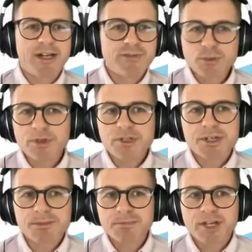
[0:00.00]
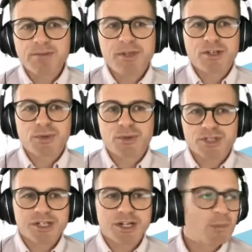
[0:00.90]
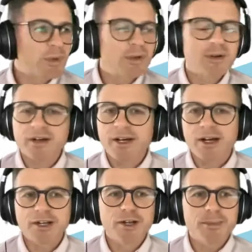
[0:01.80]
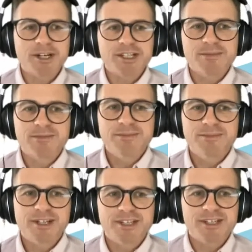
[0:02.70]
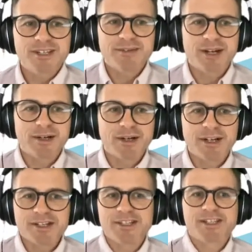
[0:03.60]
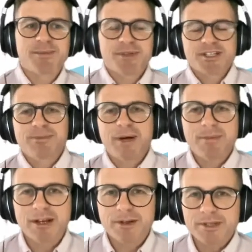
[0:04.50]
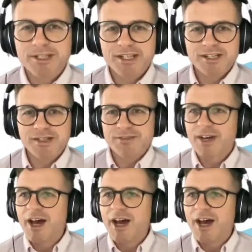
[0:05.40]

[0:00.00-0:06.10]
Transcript: And if you want to give me those questions, I will anonymize them because I understand some of this might be a little bit sensitive.